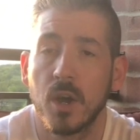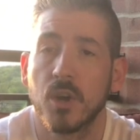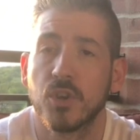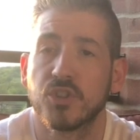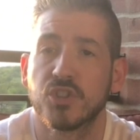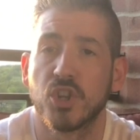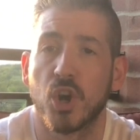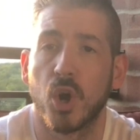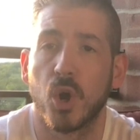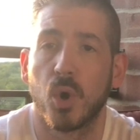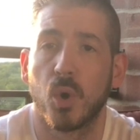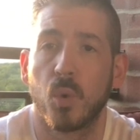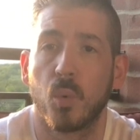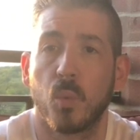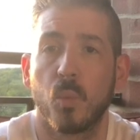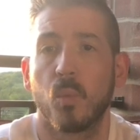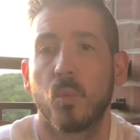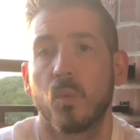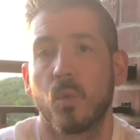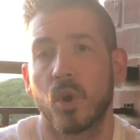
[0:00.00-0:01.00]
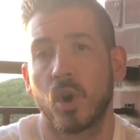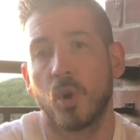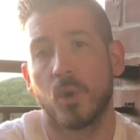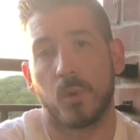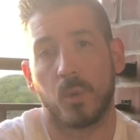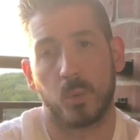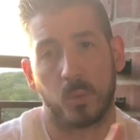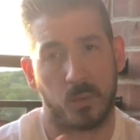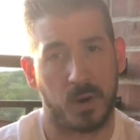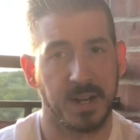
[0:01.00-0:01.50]
So go
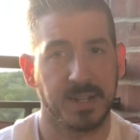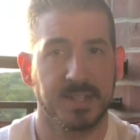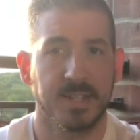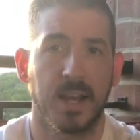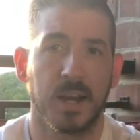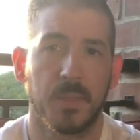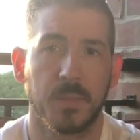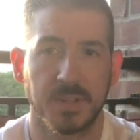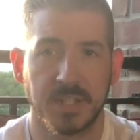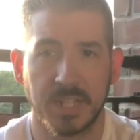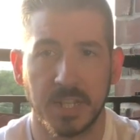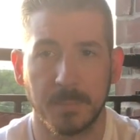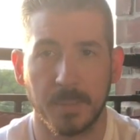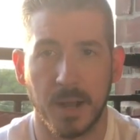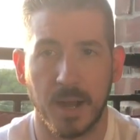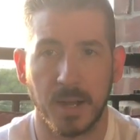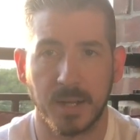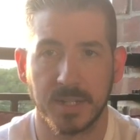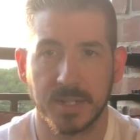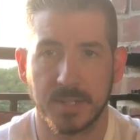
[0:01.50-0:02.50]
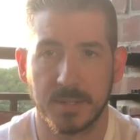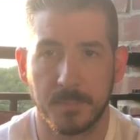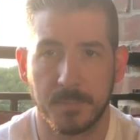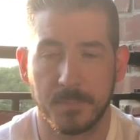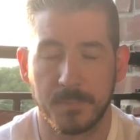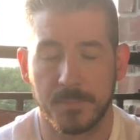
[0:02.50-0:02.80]
to the right side of the tee box,